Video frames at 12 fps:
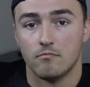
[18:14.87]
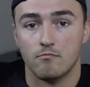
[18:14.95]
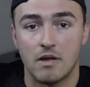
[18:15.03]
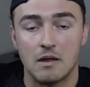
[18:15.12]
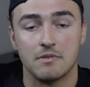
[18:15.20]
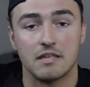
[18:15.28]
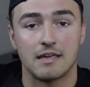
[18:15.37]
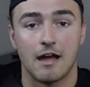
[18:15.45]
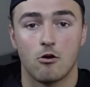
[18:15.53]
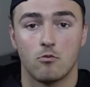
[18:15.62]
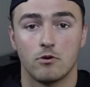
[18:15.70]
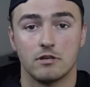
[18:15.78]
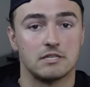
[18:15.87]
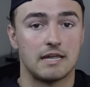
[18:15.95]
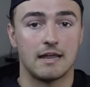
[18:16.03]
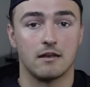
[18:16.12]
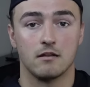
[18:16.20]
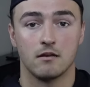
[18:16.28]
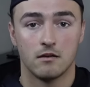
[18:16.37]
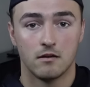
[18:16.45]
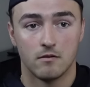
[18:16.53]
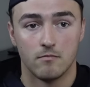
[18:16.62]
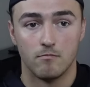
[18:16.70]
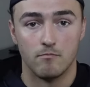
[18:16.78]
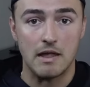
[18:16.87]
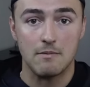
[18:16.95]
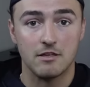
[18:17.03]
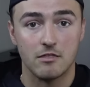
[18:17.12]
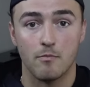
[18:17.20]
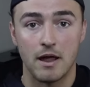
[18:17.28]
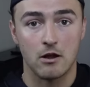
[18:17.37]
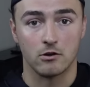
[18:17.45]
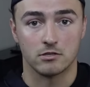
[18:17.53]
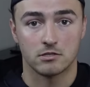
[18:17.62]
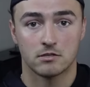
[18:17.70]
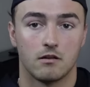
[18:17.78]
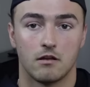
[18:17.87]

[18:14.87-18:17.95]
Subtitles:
maybe the Cowboys and maybe the Bears.